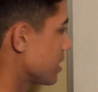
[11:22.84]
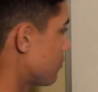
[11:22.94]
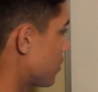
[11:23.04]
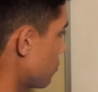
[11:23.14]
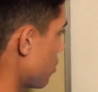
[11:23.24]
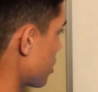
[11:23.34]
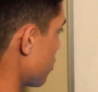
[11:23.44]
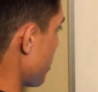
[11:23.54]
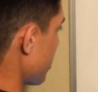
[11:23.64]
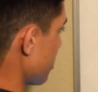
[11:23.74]
if you want to
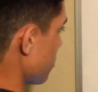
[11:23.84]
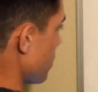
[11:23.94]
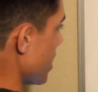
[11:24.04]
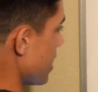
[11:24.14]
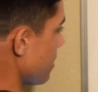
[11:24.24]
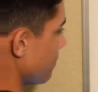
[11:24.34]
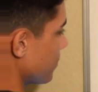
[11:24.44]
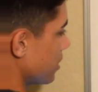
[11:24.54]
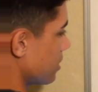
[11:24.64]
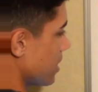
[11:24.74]
go out of your way,
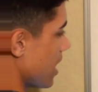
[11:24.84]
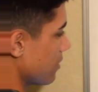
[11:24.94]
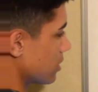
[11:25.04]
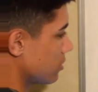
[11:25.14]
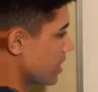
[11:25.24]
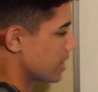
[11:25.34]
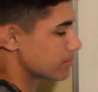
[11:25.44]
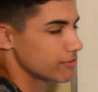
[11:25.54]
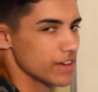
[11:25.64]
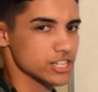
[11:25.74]
you can have a GoDaddy
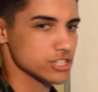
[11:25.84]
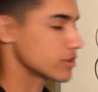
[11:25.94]
professional